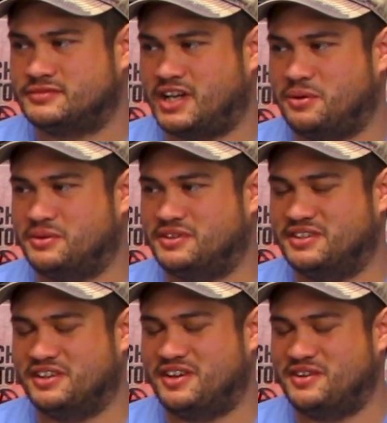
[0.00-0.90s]
I would
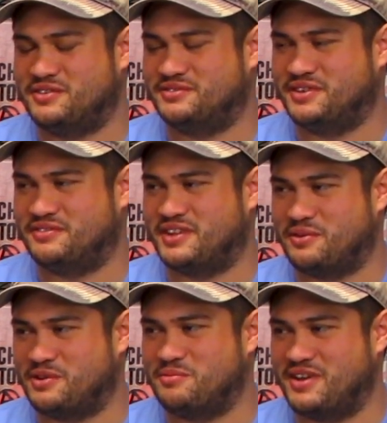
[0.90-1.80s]
love if they
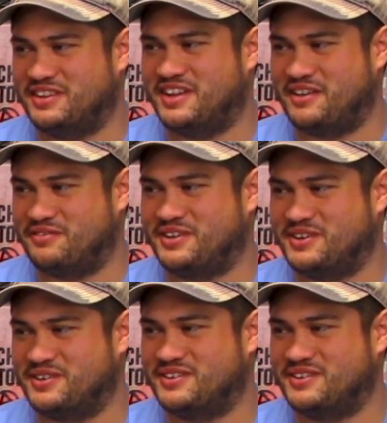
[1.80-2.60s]
remade that figure.